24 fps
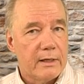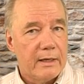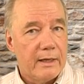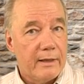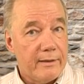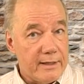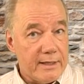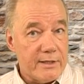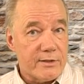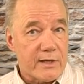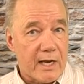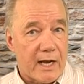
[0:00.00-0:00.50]

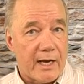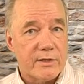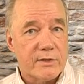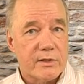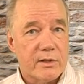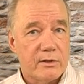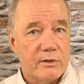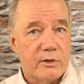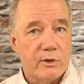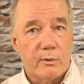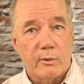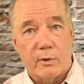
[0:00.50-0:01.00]
These guys
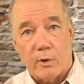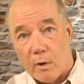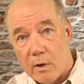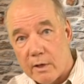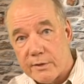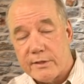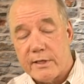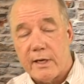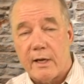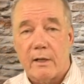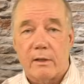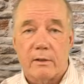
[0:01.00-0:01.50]
could do it.
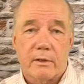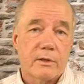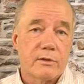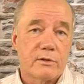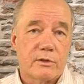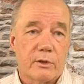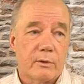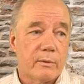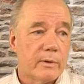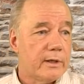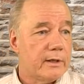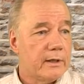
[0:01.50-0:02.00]
Autel could
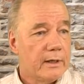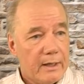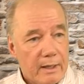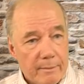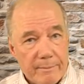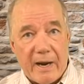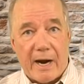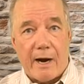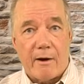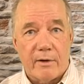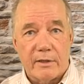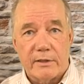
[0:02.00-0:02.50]
do it.
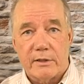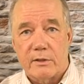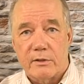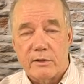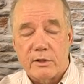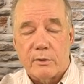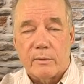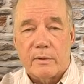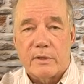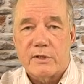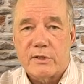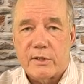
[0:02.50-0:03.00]
Parrot could
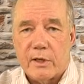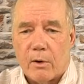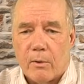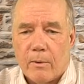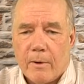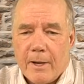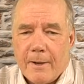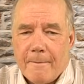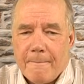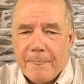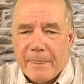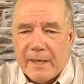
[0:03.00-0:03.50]
do it. So
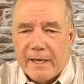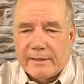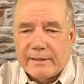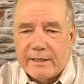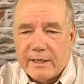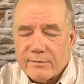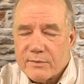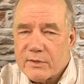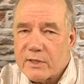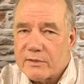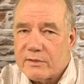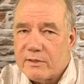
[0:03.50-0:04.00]
it
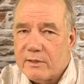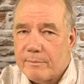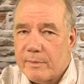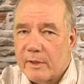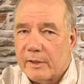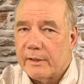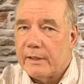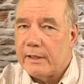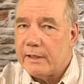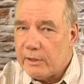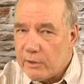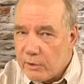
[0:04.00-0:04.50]
gives us the
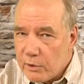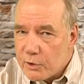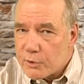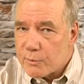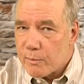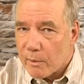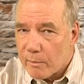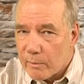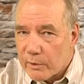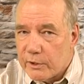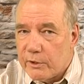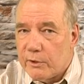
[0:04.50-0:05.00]
ability to use
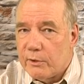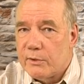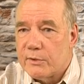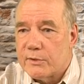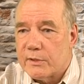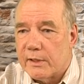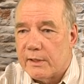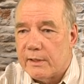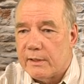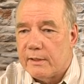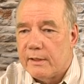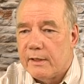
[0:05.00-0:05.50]
what we're
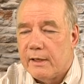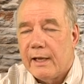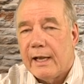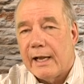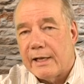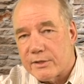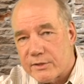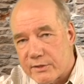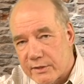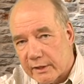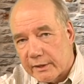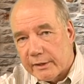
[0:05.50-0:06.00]
using
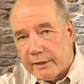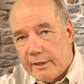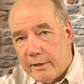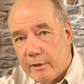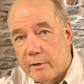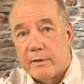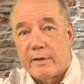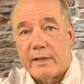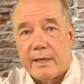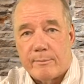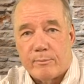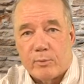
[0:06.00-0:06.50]
and still
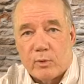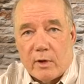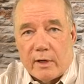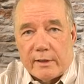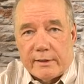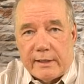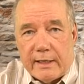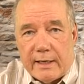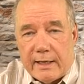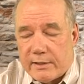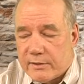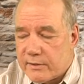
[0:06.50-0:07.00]
adhere to that
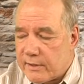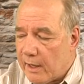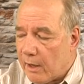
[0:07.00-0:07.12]
broadcast.